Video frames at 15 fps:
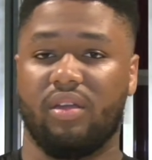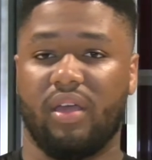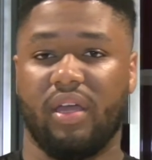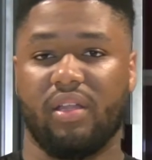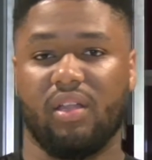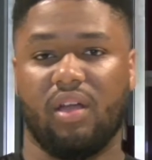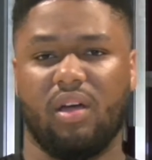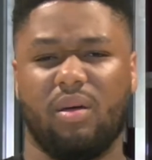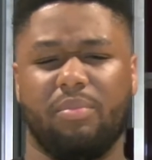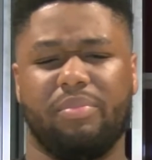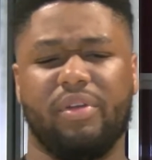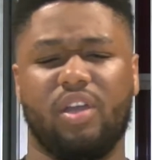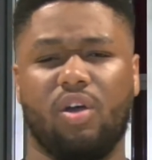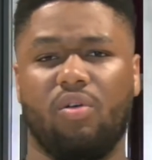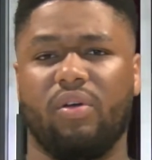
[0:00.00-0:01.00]
And
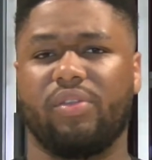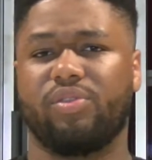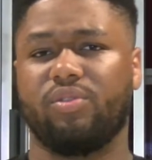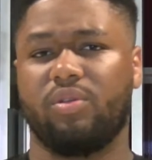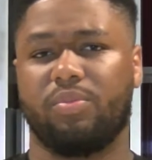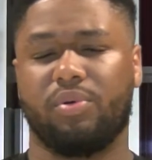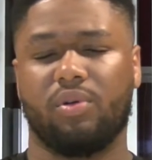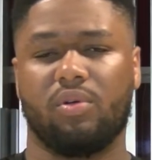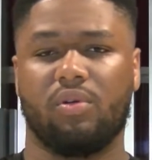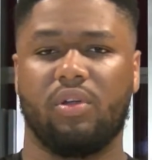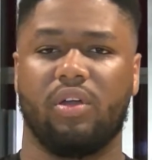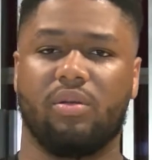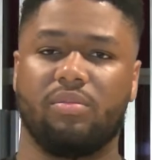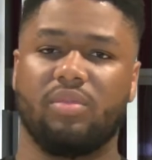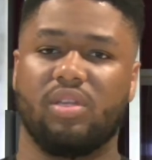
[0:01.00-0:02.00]
going through the
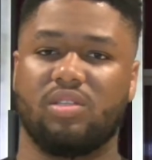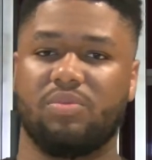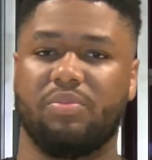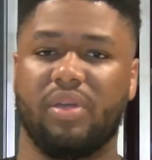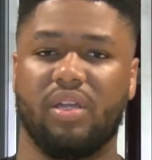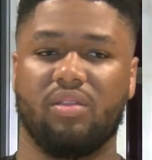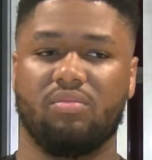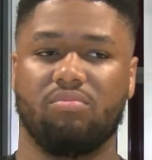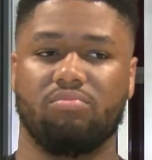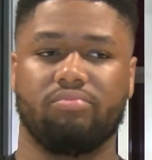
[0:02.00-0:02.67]
program, it's been